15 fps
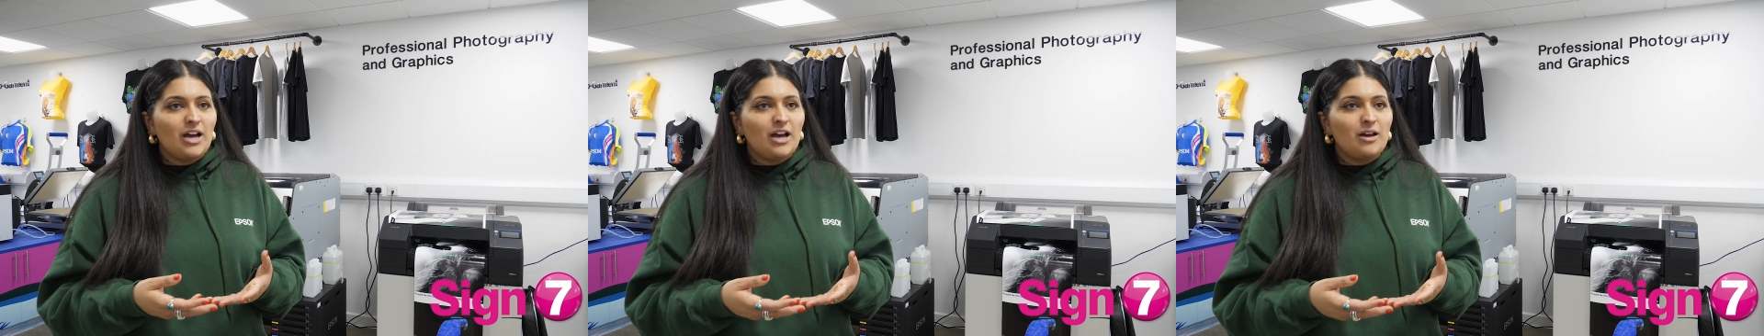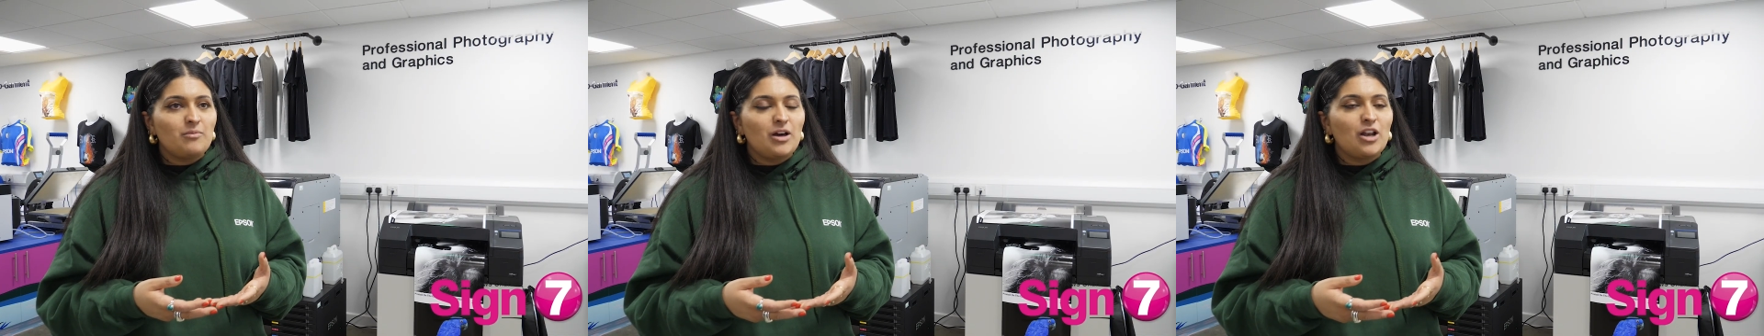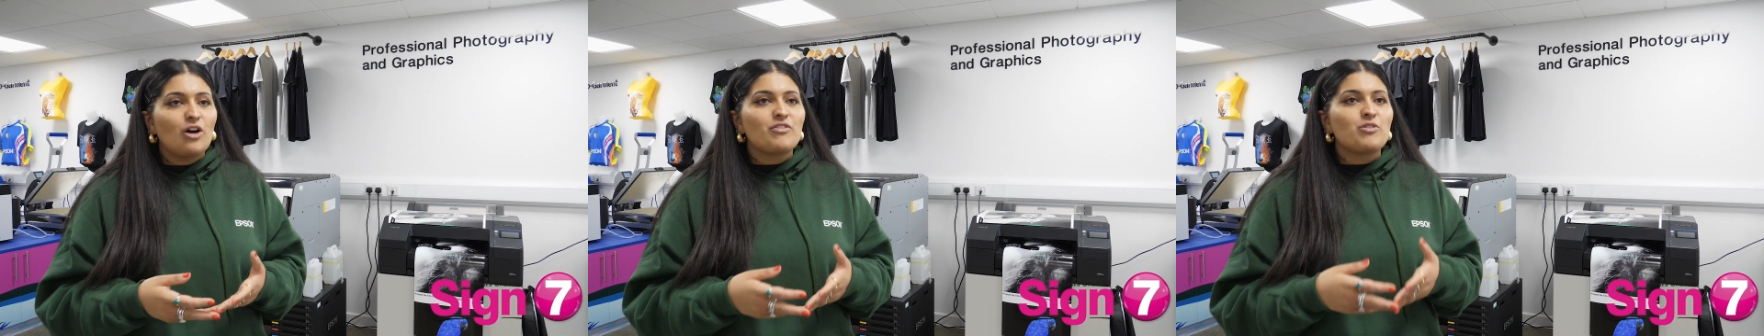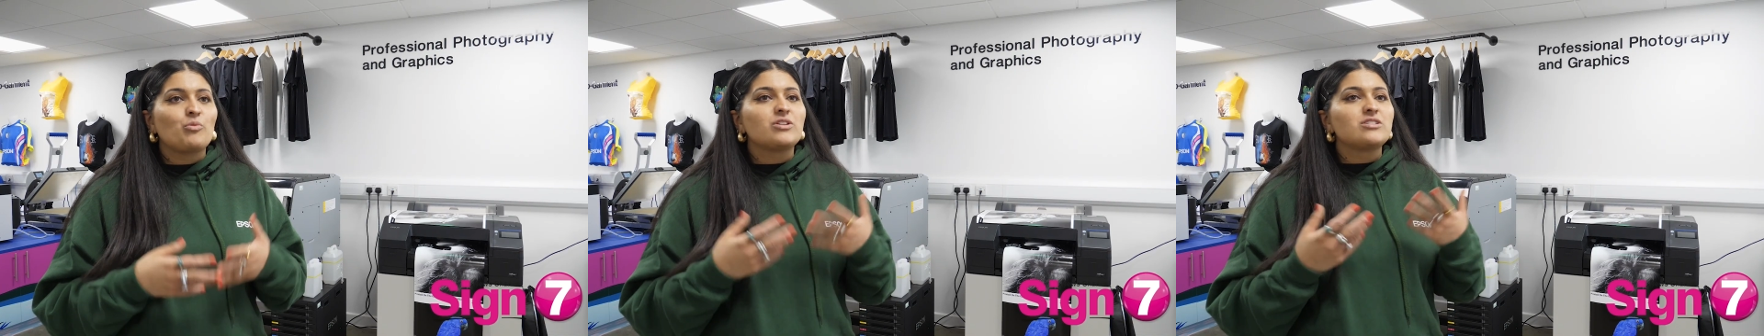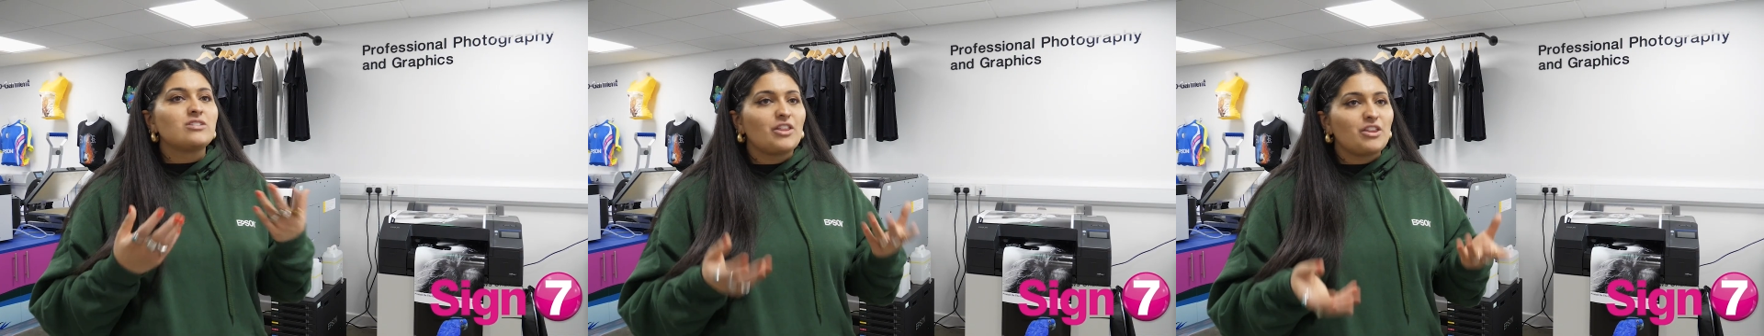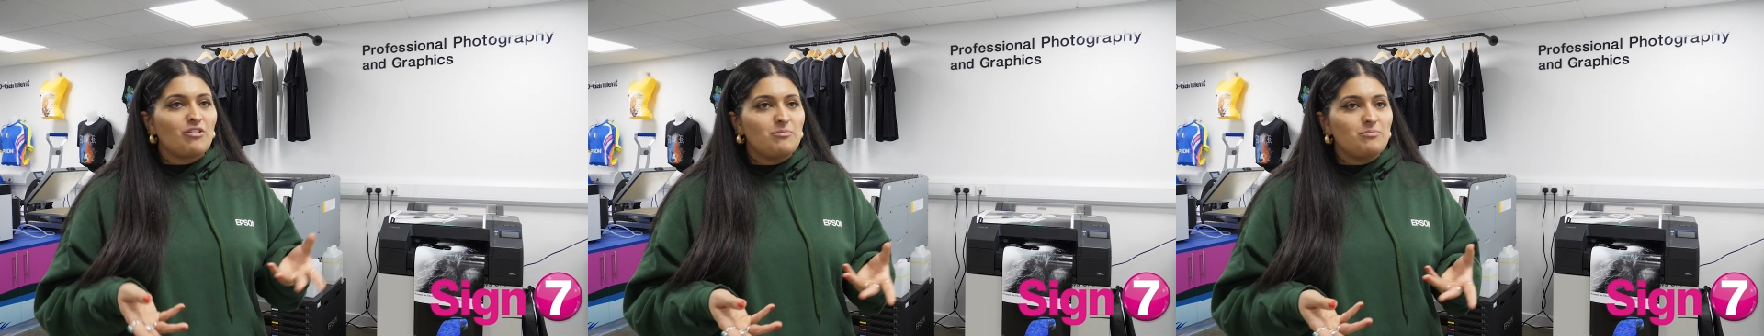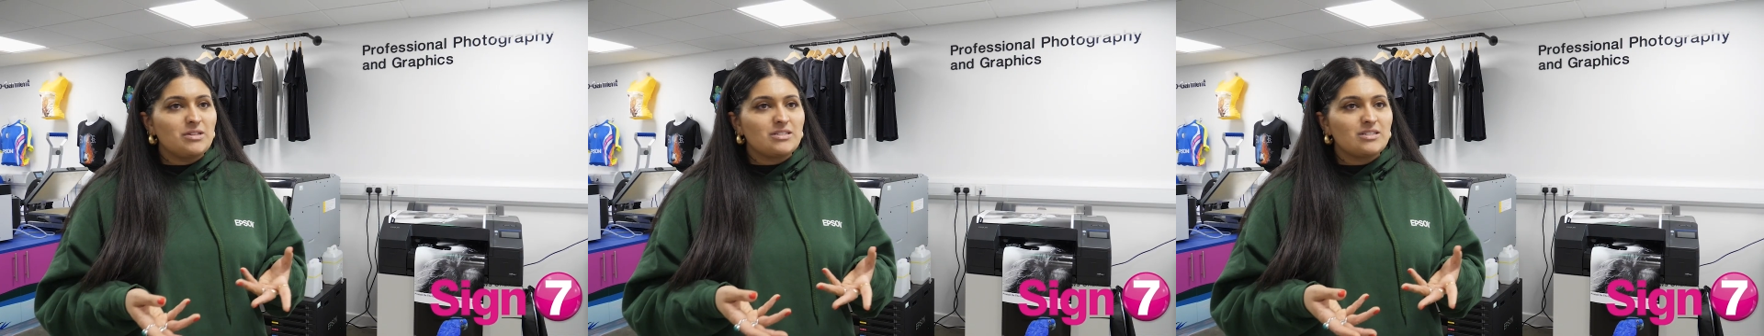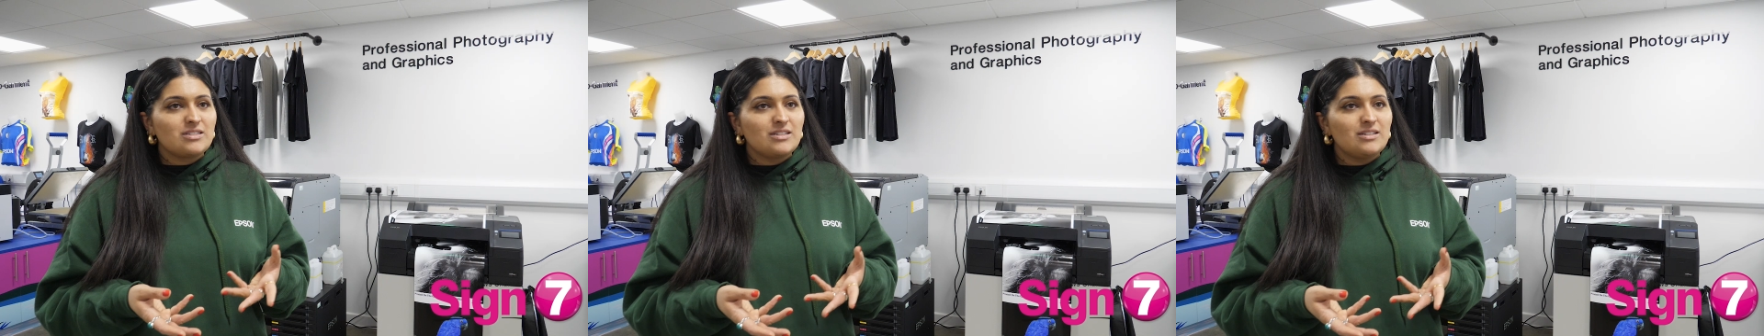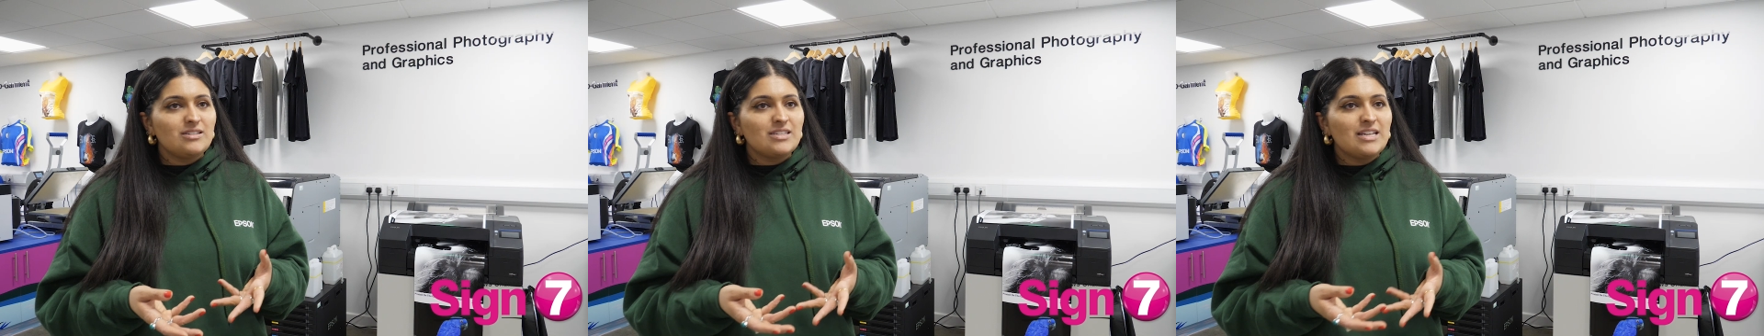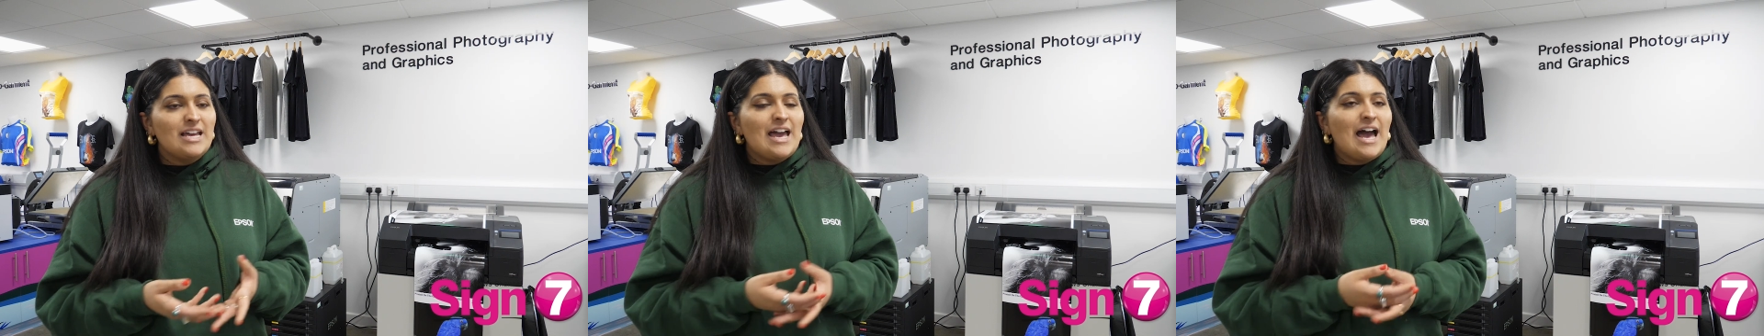A lot of them want to start their own businesses,